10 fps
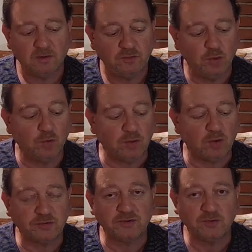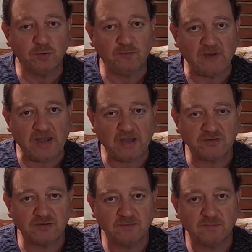and too fast.
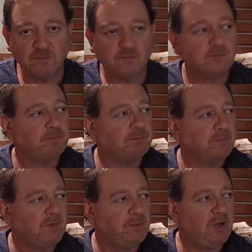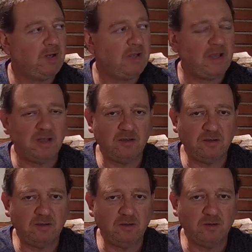But at,
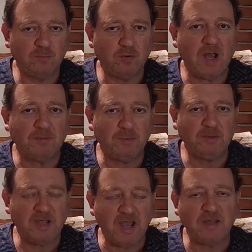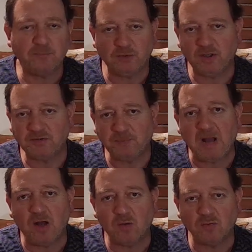you know, probably 8+
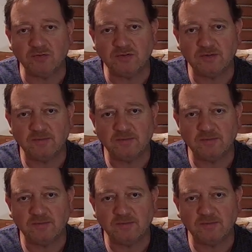pounds,